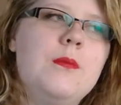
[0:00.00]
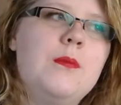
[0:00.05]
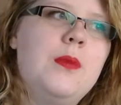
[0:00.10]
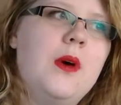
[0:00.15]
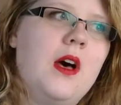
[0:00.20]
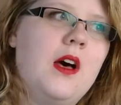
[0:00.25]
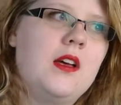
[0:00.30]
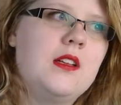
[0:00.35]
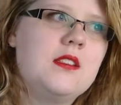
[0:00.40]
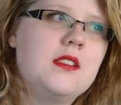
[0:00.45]

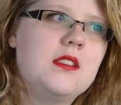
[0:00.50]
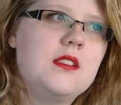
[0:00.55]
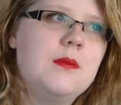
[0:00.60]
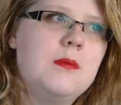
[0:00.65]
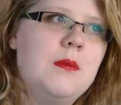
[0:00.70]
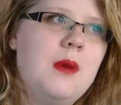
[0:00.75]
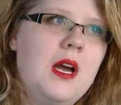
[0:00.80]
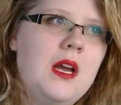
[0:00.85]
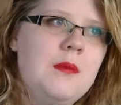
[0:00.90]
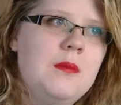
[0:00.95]
But
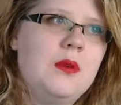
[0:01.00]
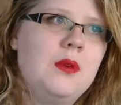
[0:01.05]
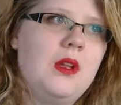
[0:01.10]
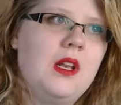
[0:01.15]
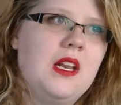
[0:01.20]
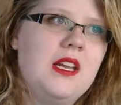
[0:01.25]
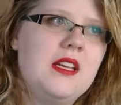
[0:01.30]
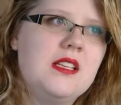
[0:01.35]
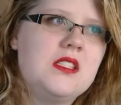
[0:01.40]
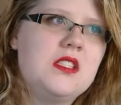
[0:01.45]
my
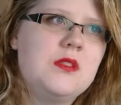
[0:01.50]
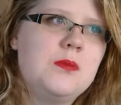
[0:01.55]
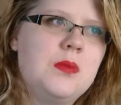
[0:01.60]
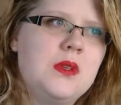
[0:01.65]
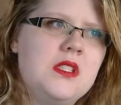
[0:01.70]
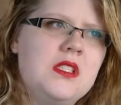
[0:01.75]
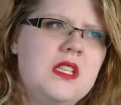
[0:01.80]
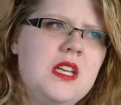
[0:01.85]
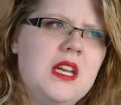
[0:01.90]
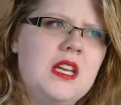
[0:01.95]
bullies,
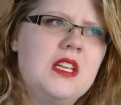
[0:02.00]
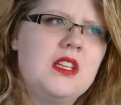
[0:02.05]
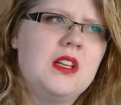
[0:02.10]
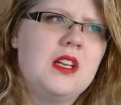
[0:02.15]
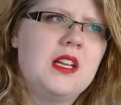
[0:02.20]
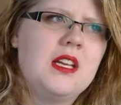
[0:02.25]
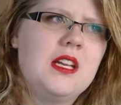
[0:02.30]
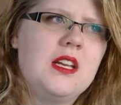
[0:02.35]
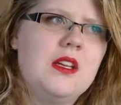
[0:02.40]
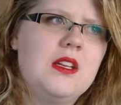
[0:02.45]

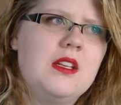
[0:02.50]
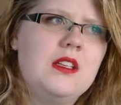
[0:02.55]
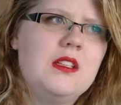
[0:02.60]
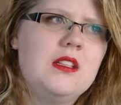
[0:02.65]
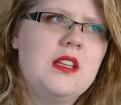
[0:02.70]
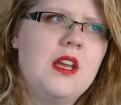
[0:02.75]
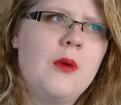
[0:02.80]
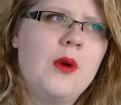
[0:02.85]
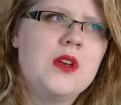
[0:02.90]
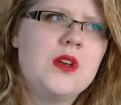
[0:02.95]
particularly,
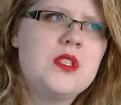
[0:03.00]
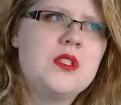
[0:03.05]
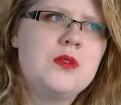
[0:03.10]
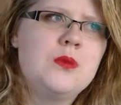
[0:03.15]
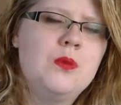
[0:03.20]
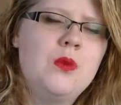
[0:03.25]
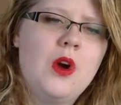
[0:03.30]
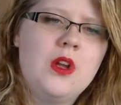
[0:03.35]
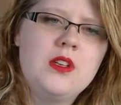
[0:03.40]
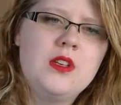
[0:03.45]
there was
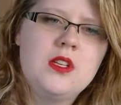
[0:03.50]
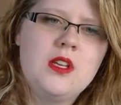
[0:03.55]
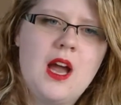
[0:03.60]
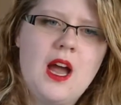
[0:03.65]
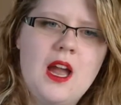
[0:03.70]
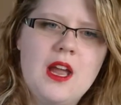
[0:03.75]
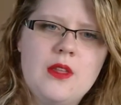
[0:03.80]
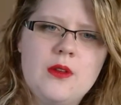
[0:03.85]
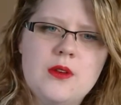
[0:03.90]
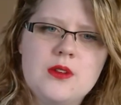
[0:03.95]
one
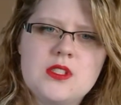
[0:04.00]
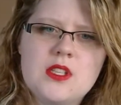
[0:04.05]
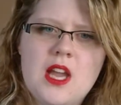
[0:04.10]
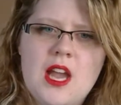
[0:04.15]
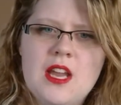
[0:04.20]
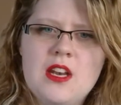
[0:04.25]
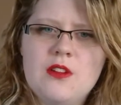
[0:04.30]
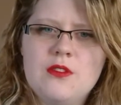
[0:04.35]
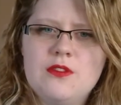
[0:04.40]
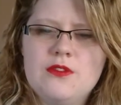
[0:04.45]
guy that was
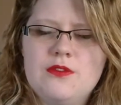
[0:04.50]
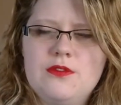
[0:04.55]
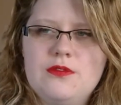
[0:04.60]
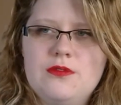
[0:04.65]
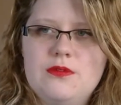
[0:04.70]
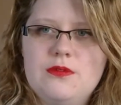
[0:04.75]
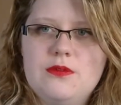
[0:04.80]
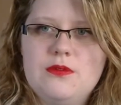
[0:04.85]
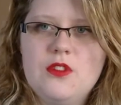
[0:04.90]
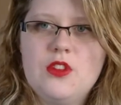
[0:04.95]
kind of
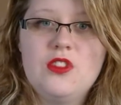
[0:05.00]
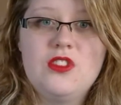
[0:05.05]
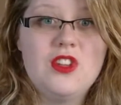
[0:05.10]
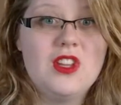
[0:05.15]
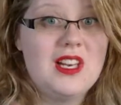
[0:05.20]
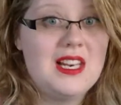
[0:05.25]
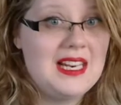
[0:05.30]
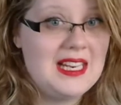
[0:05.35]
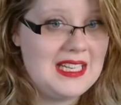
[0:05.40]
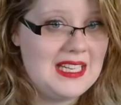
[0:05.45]
the
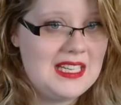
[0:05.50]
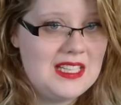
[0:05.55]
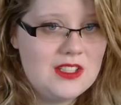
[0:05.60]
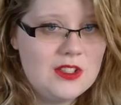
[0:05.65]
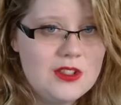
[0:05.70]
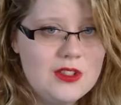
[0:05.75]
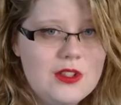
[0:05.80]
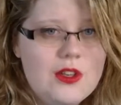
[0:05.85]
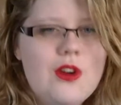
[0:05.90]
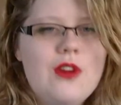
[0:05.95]

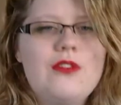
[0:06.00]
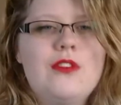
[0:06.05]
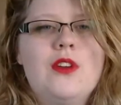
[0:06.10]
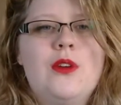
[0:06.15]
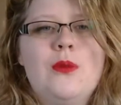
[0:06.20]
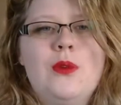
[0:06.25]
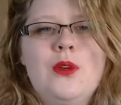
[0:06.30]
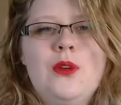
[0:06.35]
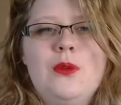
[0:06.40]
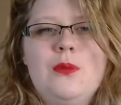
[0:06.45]
leader of the
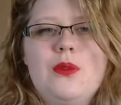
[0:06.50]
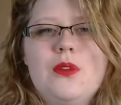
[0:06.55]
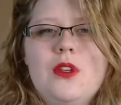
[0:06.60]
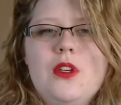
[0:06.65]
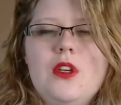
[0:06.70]
group,